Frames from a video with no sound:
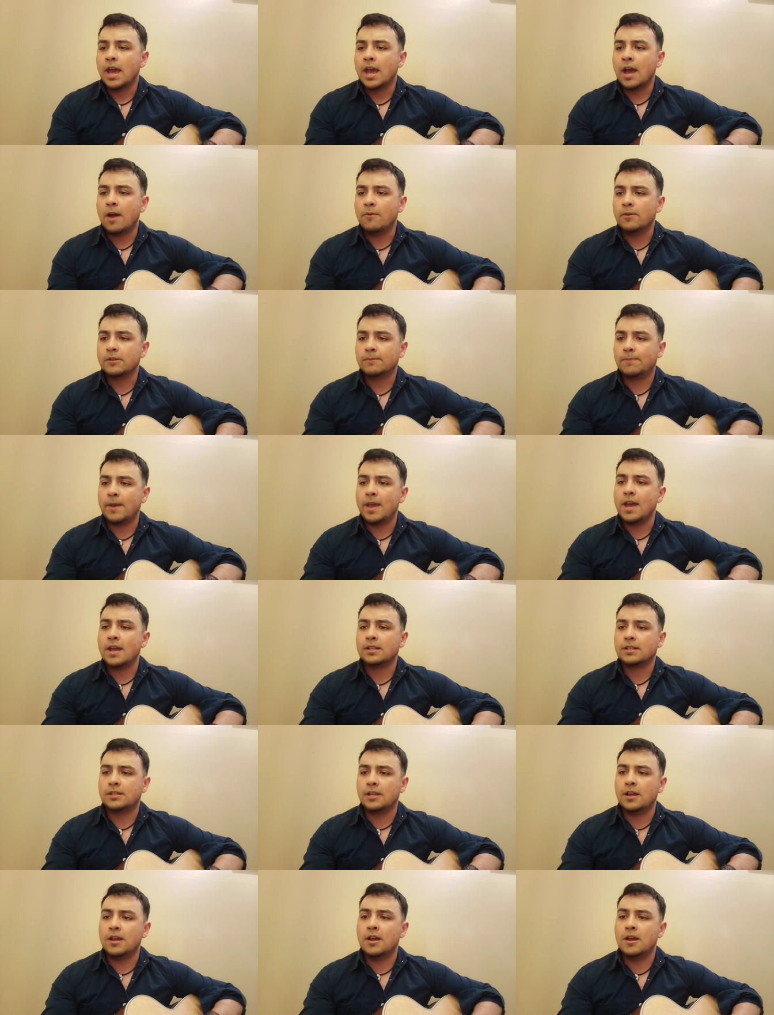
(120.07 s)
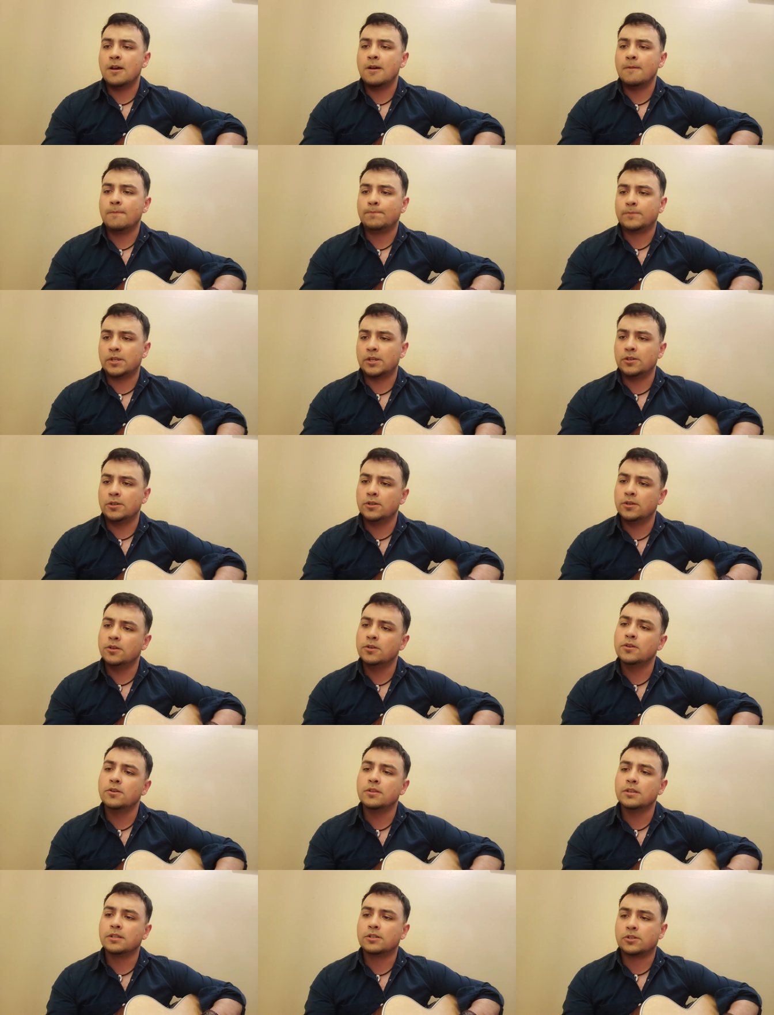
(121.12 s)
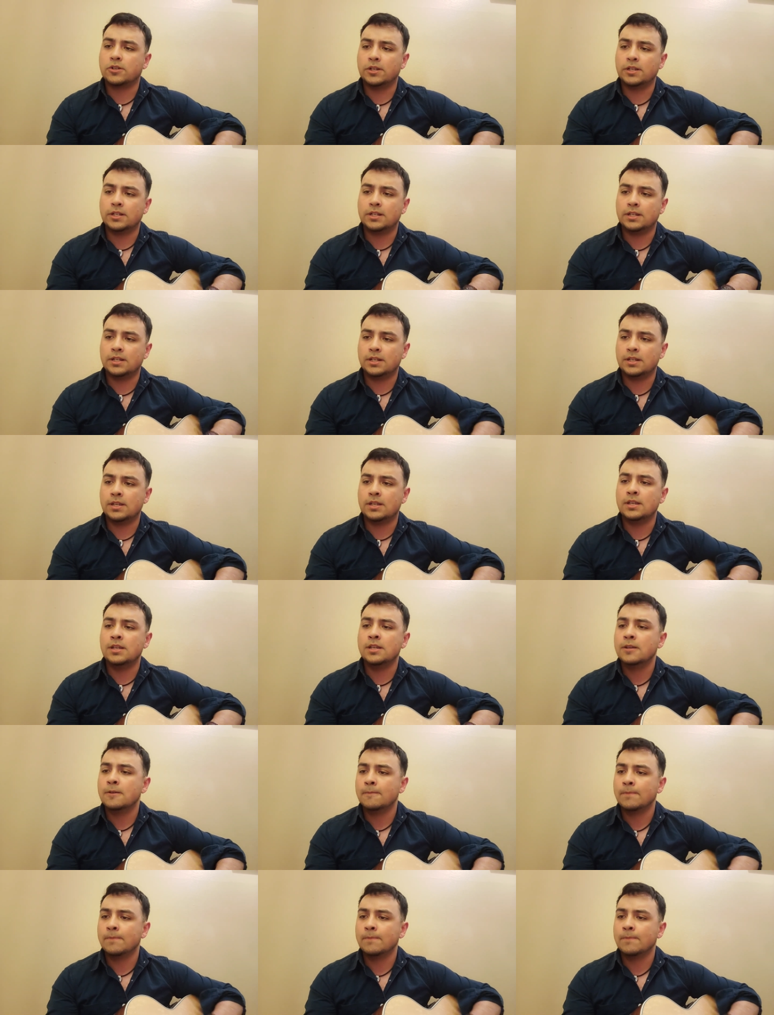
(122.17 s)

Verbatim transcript: I was backed up to the Trinity,